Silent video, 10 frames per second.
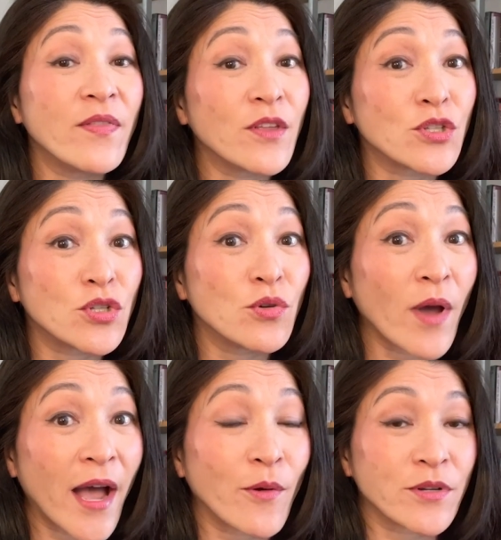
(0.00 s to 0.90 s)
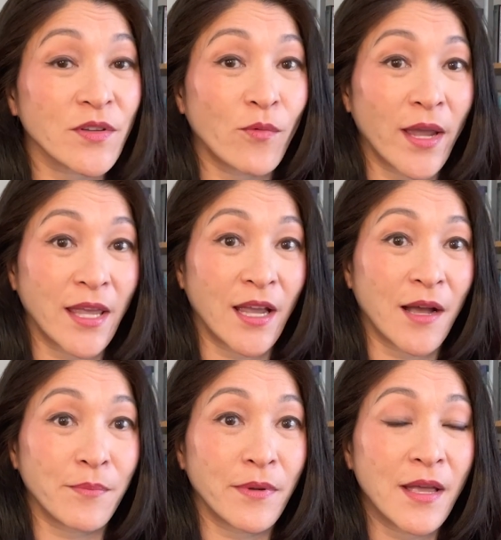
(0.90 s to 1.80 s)
the two hours of waking up.
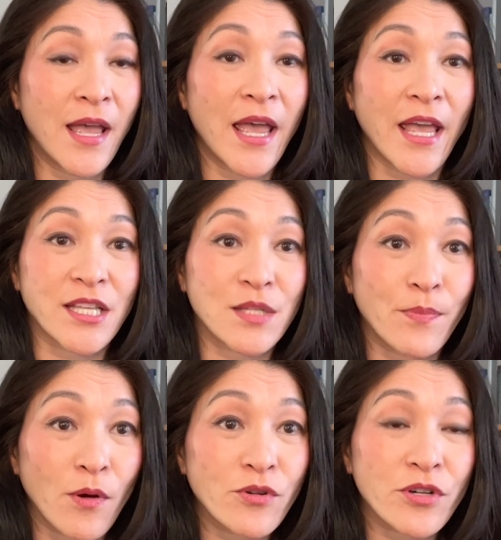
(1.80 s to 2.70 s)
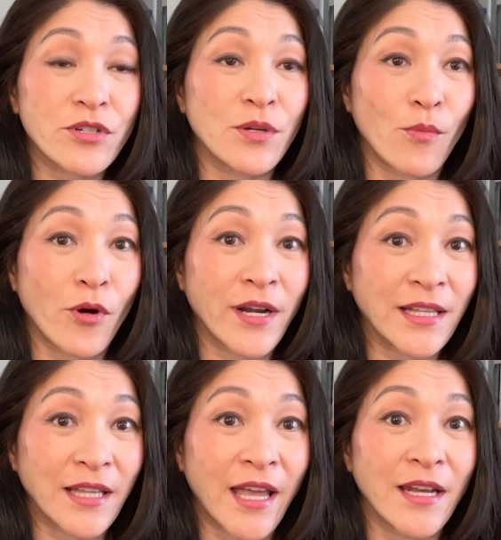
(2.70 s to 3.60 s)
Exposure to morning
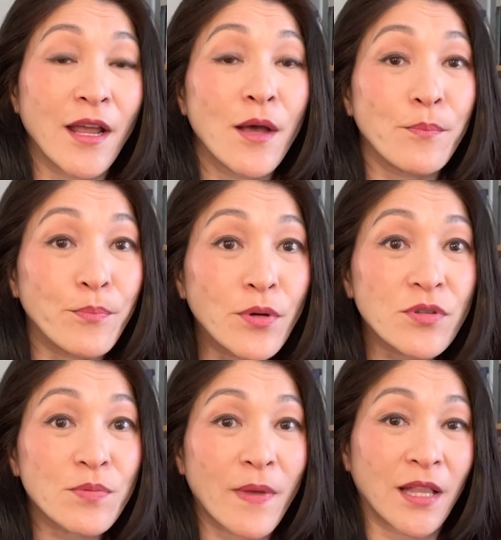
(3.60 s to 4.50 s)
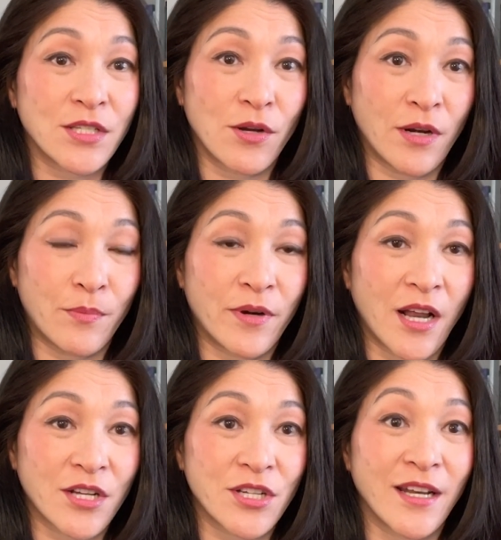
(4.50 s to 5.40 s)
light boosts melatonin
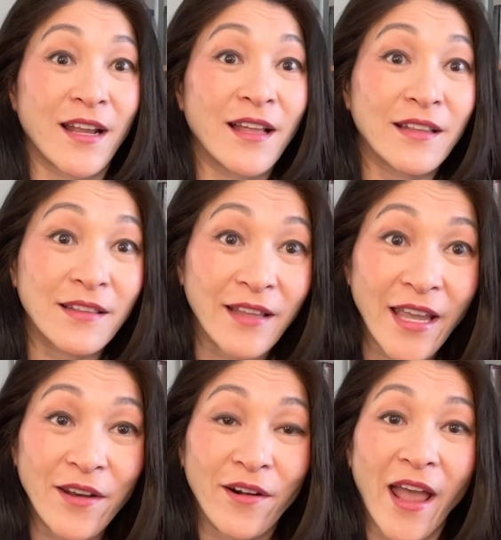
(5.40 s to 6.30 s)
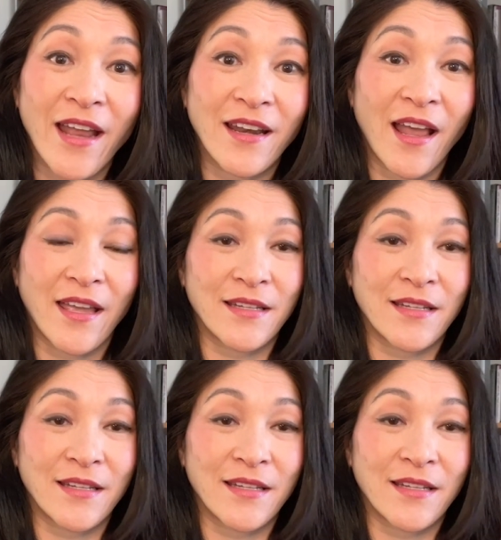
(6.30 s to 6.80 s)
production later at night.